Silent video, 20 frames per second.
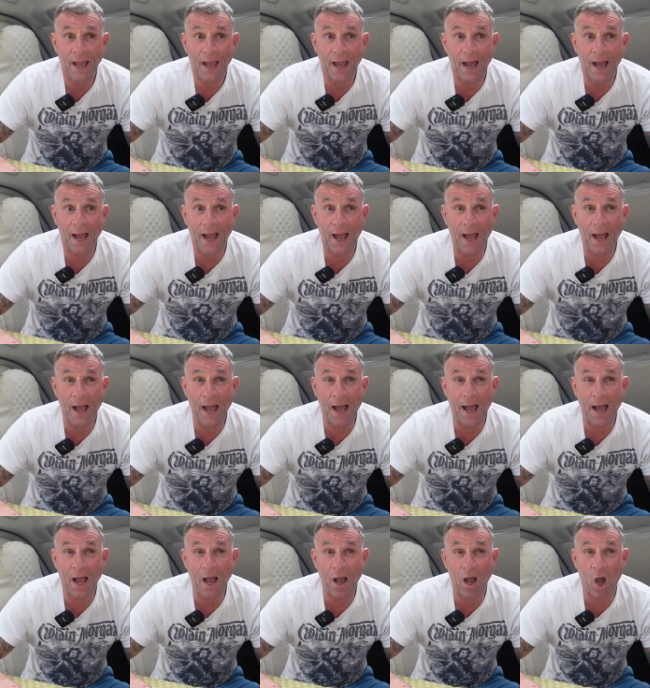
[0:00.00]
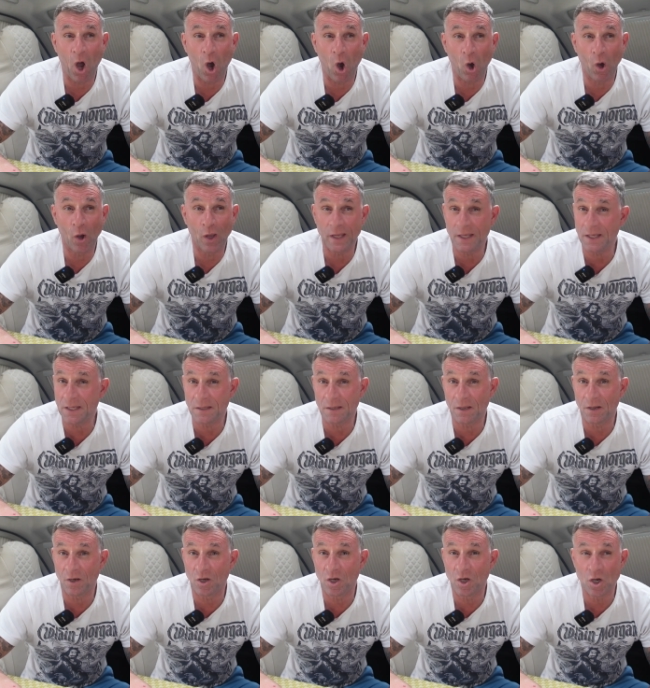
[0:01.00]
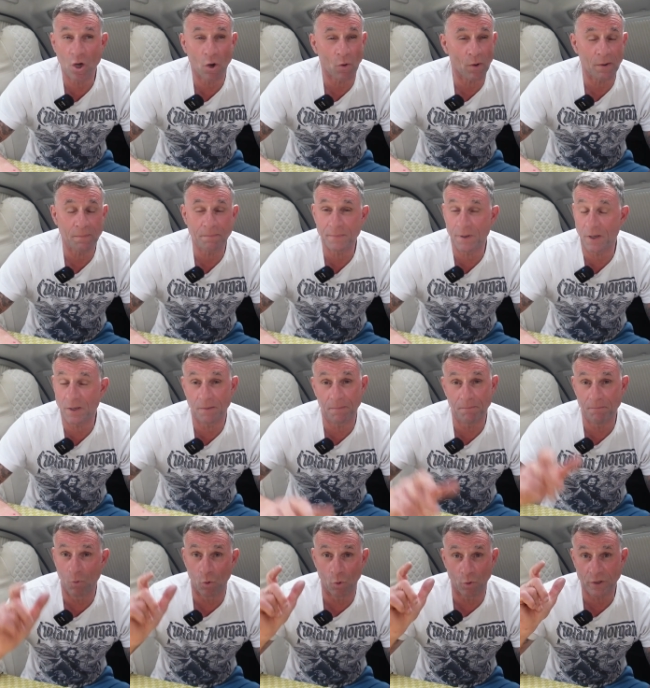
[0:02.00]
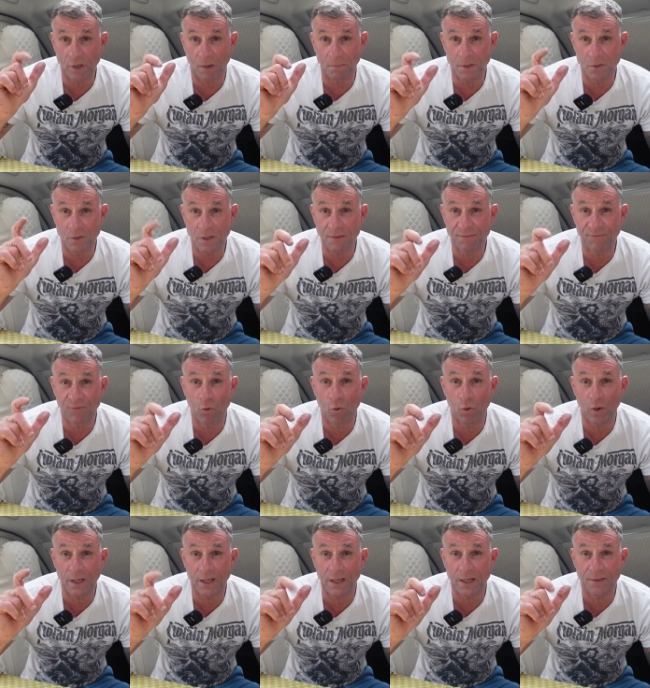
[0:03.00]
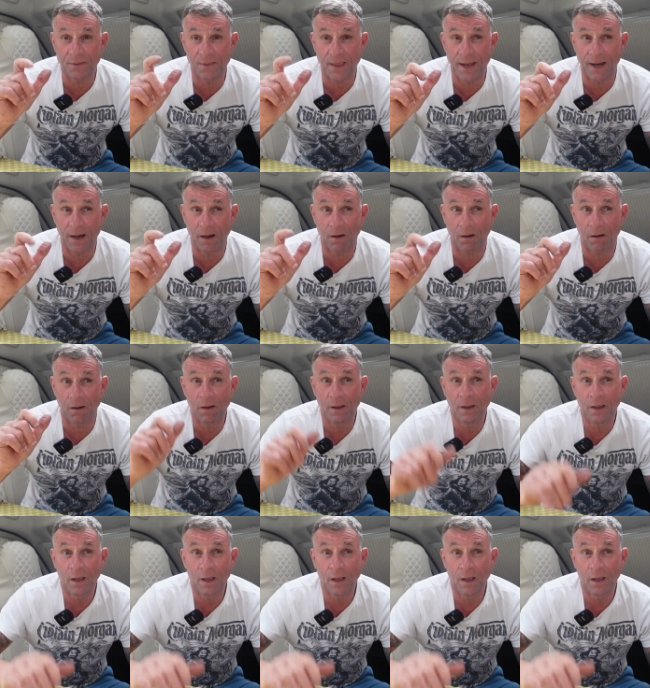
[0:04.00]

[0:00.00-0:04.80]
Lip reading: I lurped more WD-40 in there,